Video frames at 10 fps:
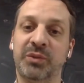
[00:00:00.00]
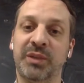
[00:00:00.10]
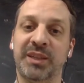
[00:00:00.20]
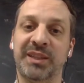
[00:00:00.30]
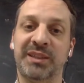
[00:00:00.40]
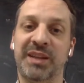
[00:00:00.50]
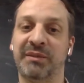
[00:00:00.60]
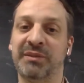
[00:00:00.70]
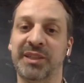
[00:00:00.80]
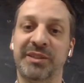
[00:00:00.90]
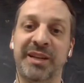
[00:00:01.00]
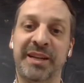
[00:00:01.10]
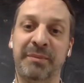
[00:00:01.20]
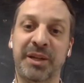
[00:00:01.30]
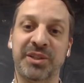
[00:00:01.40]
so I can have a little
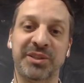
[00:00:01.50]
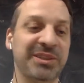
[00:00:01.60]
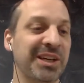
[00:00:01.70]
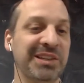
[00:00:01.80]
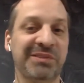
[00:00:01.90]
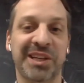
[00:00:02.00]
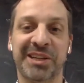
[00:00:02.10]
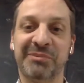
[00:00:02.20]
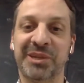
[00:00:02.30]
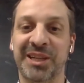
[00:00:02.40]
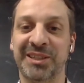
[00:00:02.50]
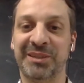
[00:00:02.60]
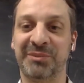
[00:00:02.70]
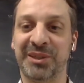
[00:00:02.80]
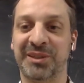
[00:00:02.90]
animation, kind of like what I
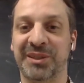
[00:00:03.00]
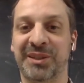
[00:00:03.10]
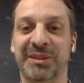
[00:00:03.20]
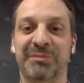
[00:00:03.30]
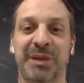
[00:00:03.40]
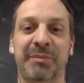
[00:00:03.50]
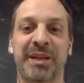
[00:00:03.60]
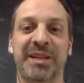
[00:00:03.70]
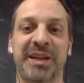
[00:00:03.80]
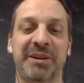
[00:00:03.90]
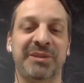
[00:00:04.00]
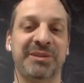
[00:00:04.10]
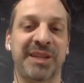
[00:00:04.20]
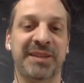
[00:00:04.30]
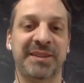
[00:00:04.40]
did with my main
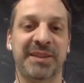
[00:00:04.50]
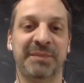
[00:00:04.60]
character last